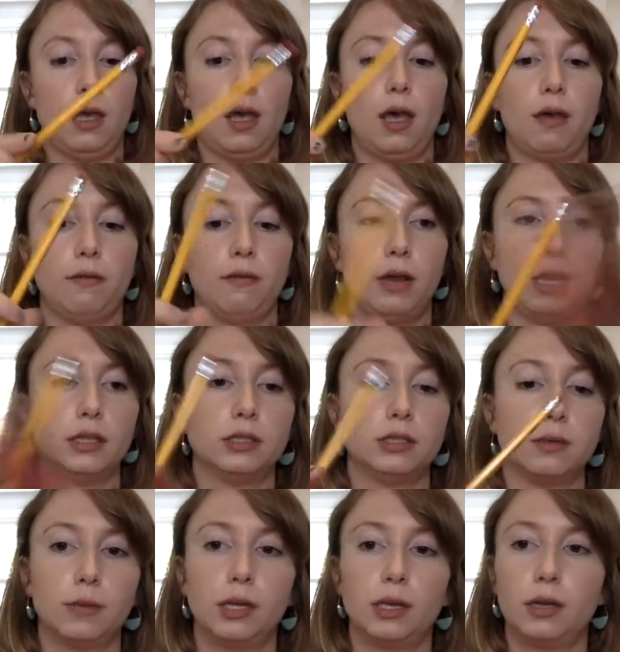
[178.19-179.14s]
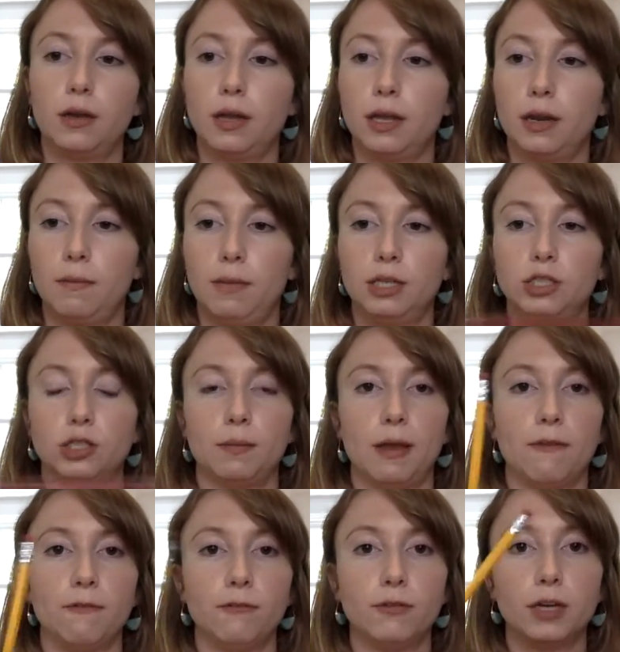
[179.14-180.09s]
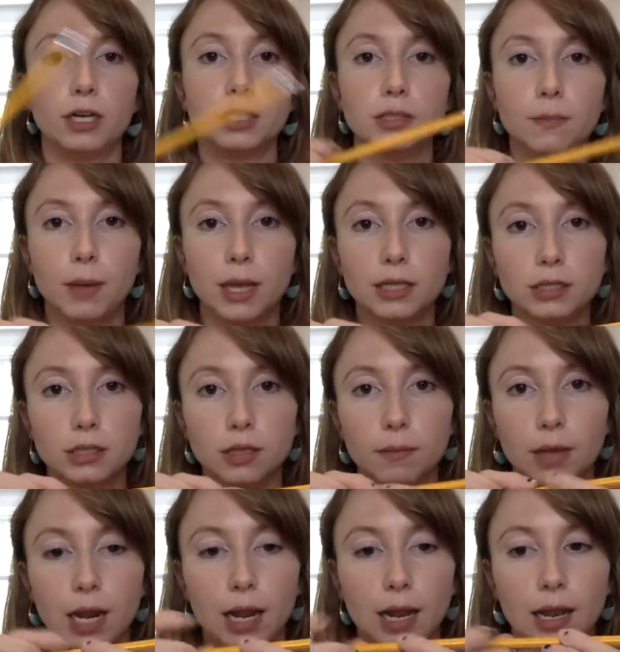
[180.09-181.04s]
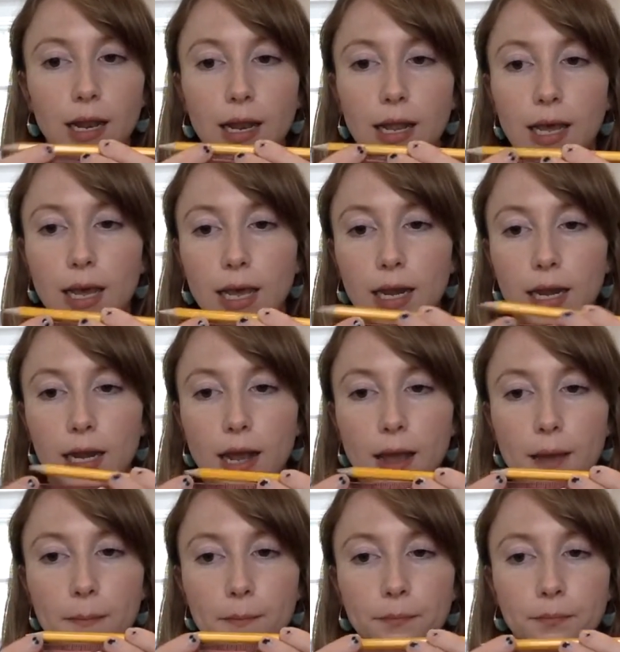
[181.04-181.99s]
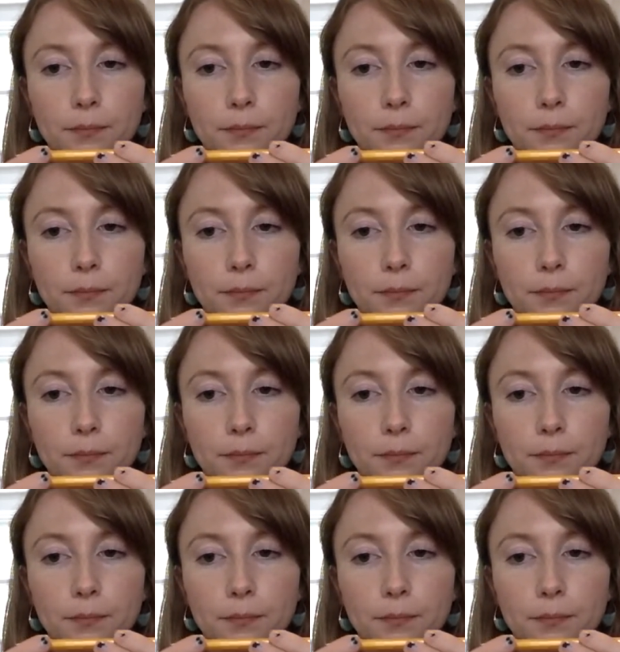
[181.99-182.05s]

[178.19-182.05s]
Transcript: All right, so I'm going to go ahead and measure my first pencil. I'm going to line it up.